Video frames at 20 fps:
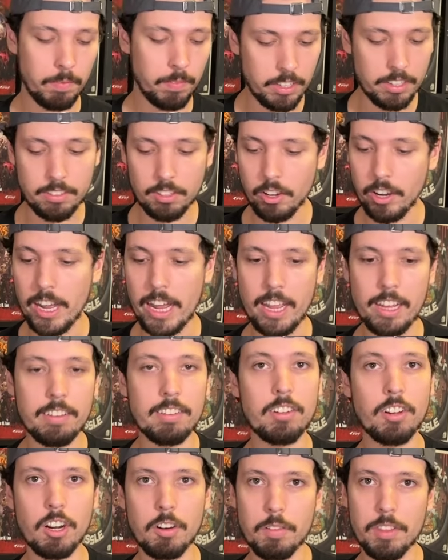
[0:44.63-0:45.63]
Let's go ahead and
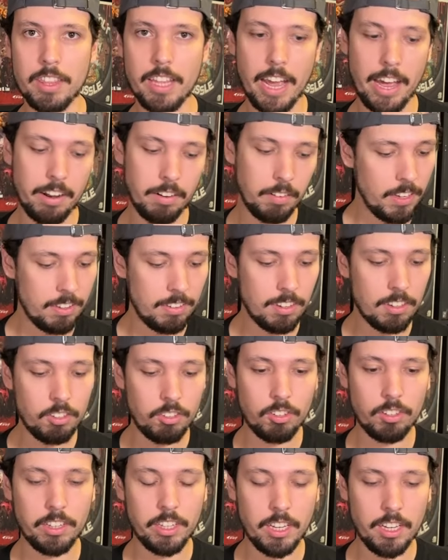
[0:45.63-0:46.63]
start with that.
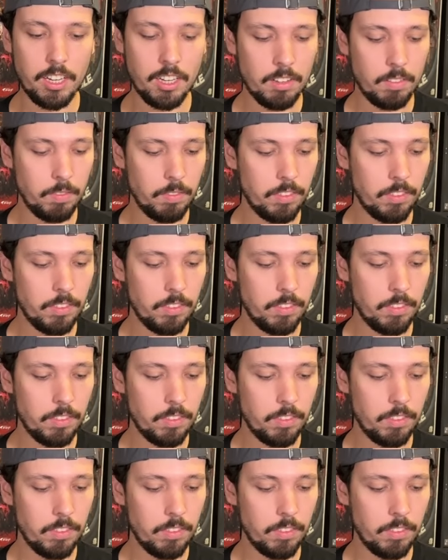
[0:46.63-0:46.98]
Essentially,